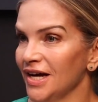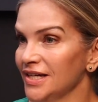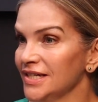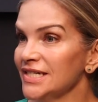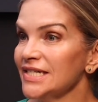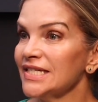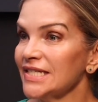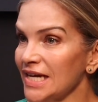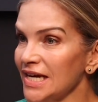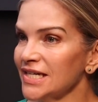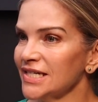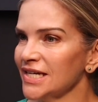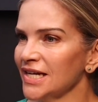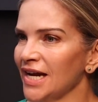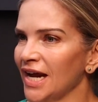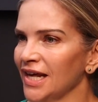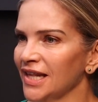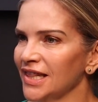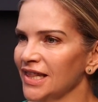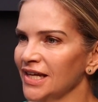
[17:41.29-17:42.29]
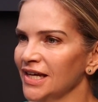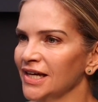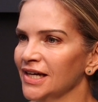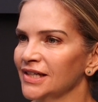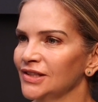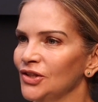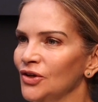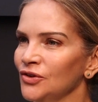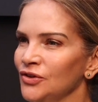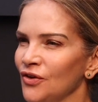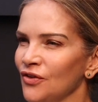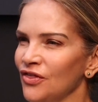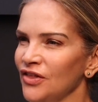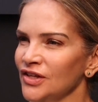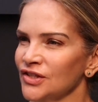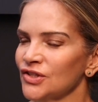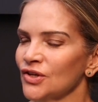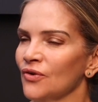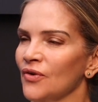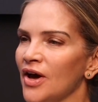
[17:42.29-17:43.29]
discussion, I think. Don't you
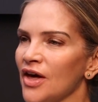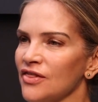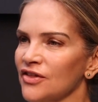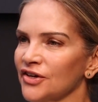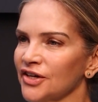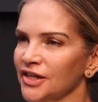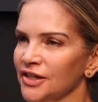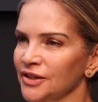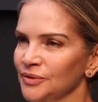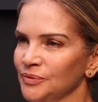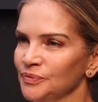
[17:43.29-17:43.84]
think so, Heather?